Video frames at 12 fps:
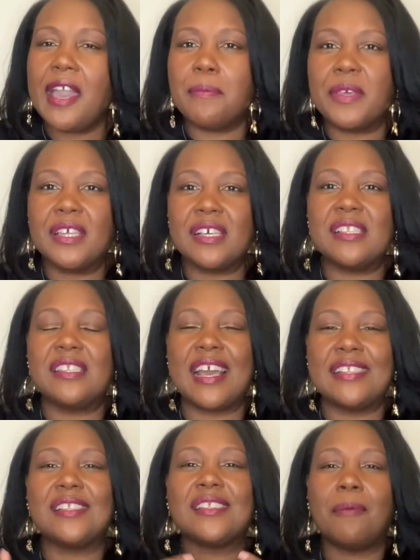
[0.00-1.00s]
because
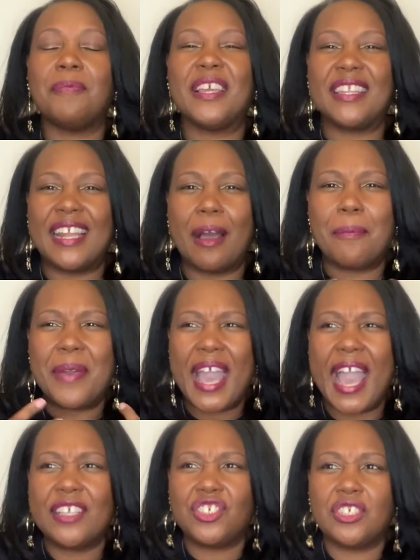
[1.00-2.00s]
that's something that I'm
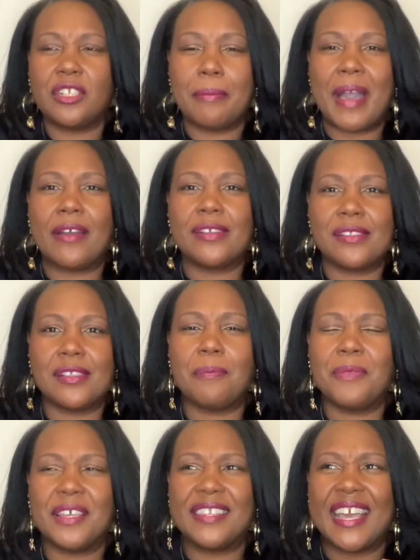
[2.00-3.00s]
passionate about. It's
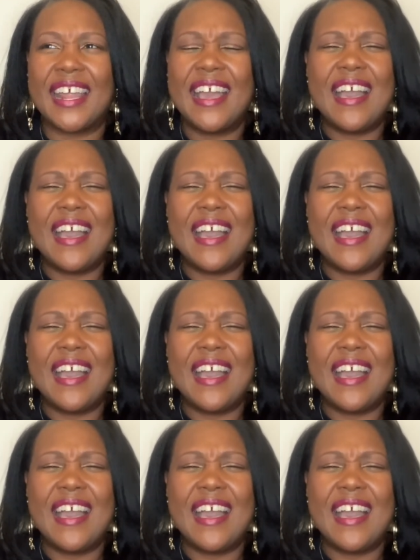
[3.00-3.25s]
something that